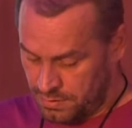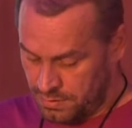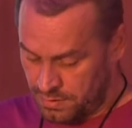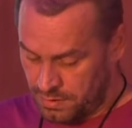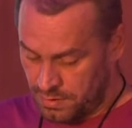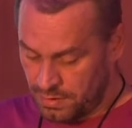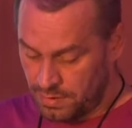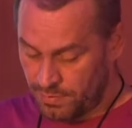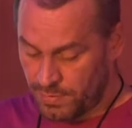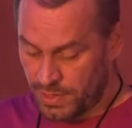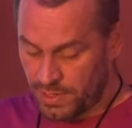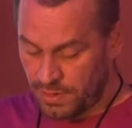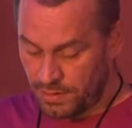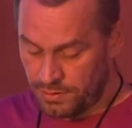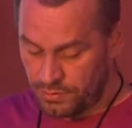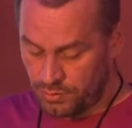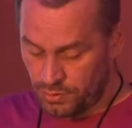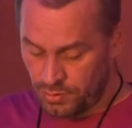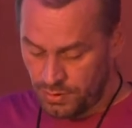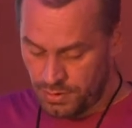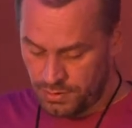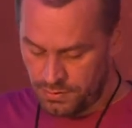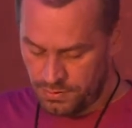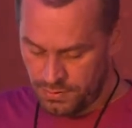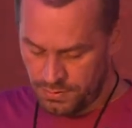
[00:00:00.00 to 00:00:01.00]
I'm an
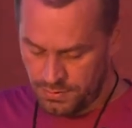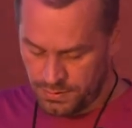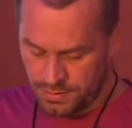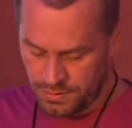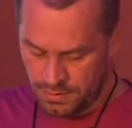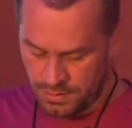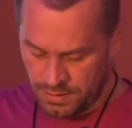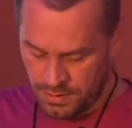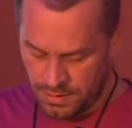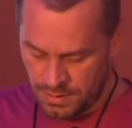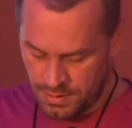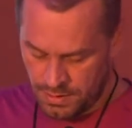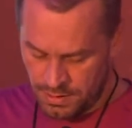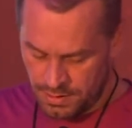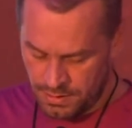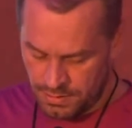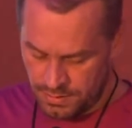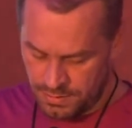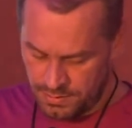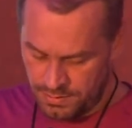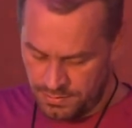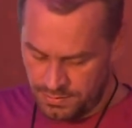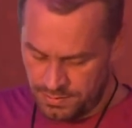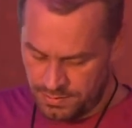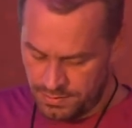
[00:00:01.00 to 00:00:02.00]
Android user.
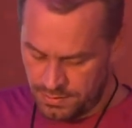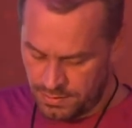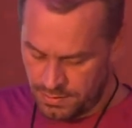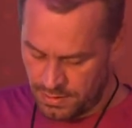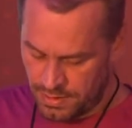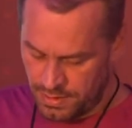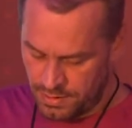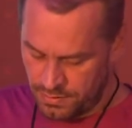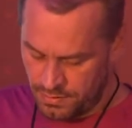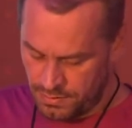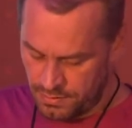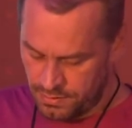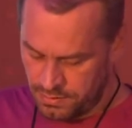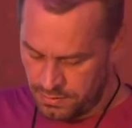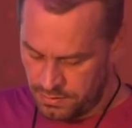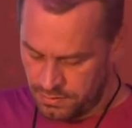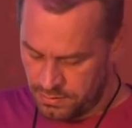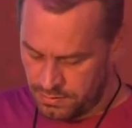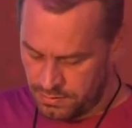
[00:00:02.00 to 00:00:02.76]
This is iOS.